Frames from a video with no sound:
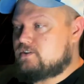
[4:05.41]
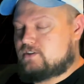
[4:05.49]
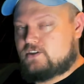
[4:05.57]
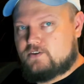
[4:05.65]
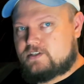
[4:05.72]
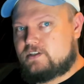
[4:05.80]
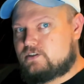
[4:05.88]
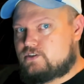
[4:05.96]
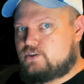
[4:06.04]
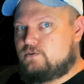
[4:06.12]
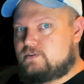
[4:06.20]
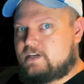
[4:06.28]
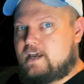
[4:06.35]
So those are the
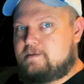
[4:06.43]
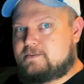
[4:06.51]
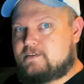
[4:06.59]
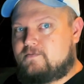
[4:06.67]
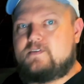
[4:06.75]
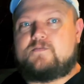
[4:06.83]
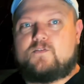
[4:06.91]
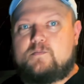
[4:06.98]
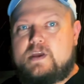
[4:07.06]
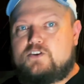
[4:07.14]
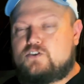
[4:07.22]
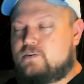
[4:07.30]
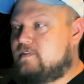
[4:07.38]
two types of
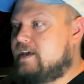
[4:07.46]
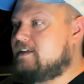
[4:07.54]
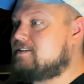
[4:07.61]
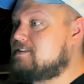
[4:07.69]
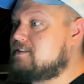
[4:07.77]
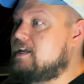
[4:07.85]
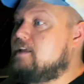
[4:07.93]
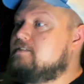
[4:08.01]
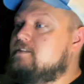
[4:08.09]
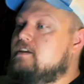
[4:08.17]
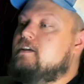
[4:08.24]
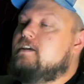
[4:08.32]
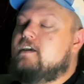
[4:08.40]
information that is sent